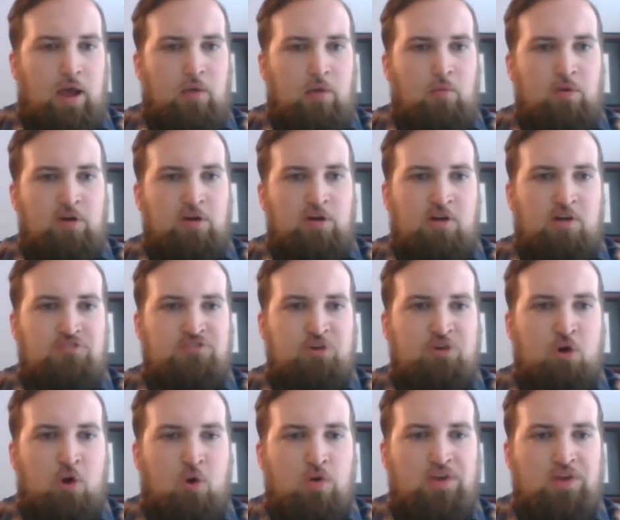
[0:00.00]
We're
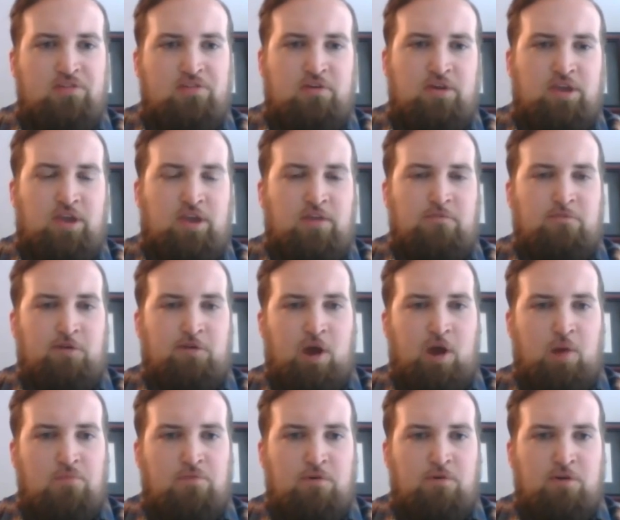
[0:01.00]
also always looking for
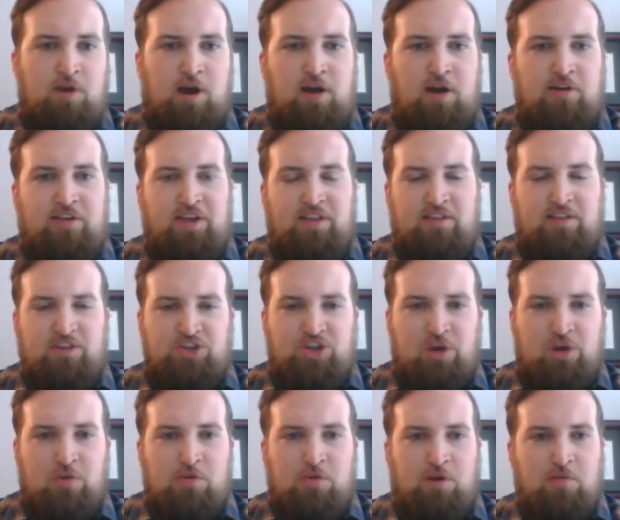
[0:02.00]
helpful content to
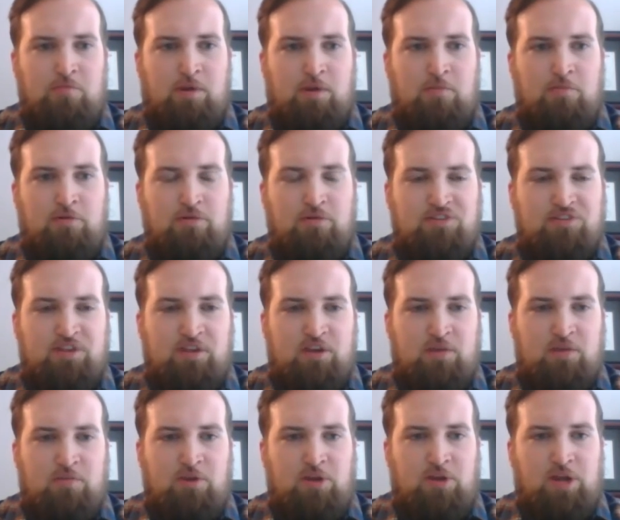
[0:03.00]
share with our members in the
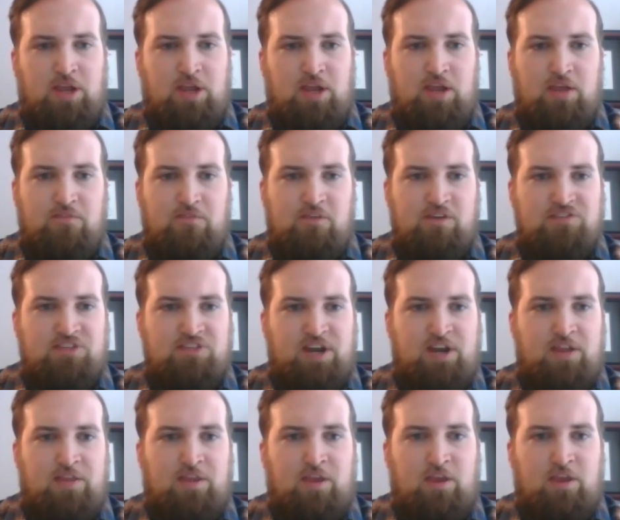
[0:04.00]
community. If there's
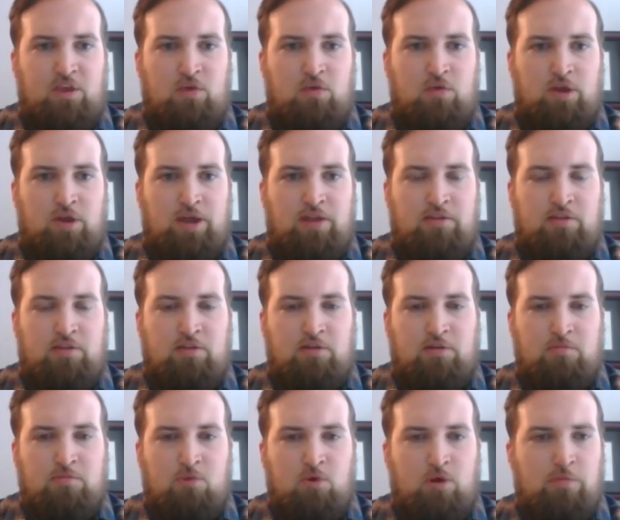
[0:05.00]
anything you would like to
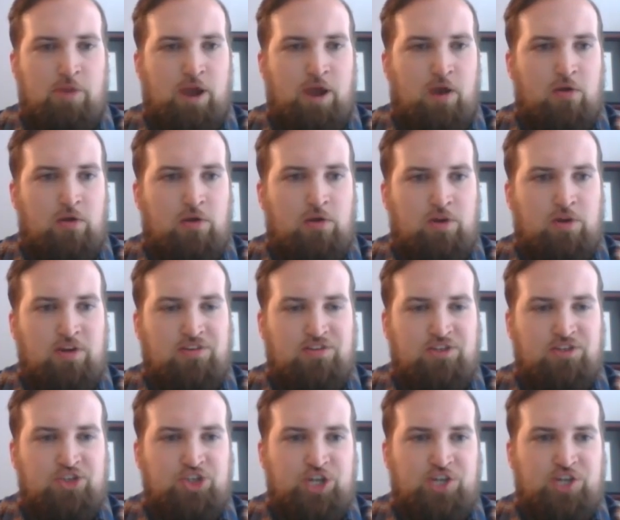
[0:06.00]
learn more about, you can
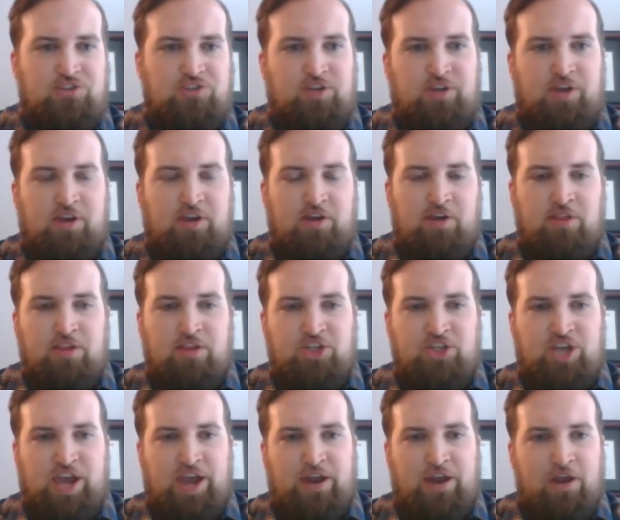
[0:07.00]
suggest it here in the
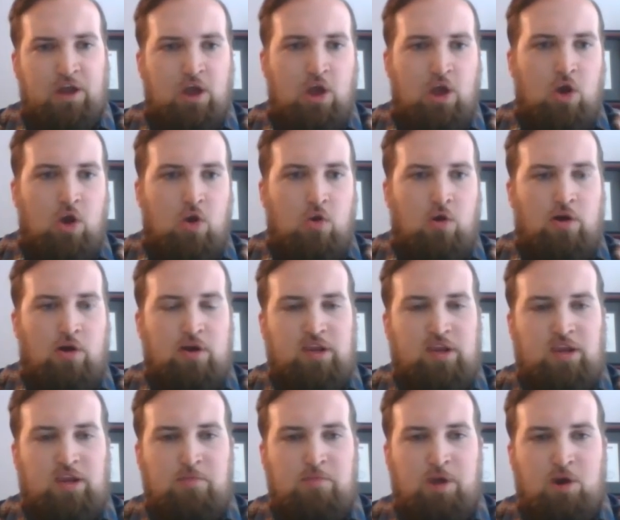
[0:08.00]
chat or
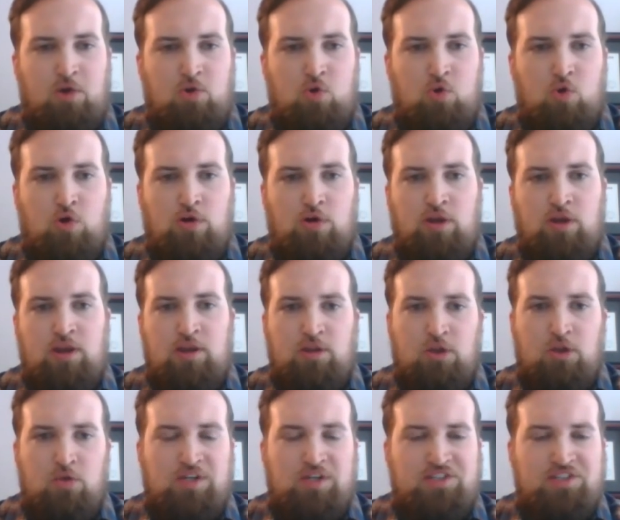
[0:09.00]
email Courtney
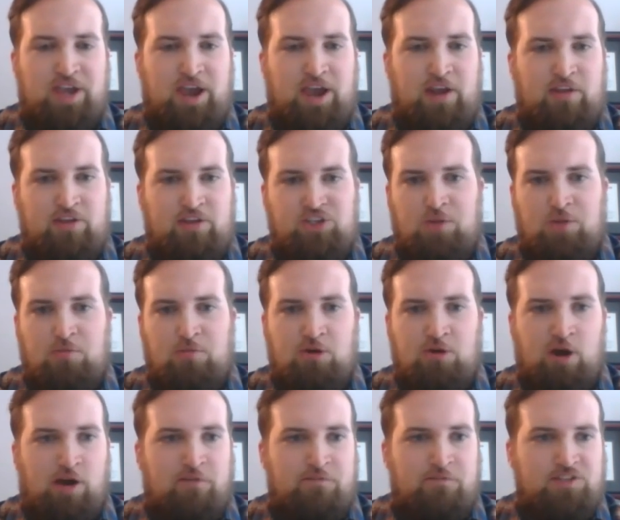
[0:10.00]
Lewis at the Chamber
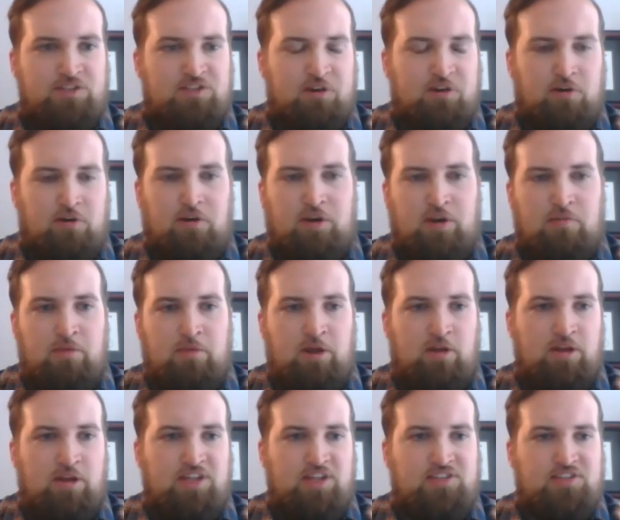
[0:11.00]
office. Her
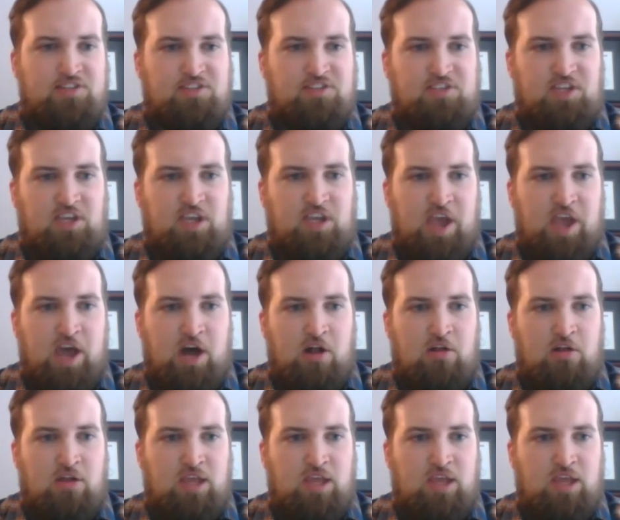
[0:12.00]
email is CLEWIS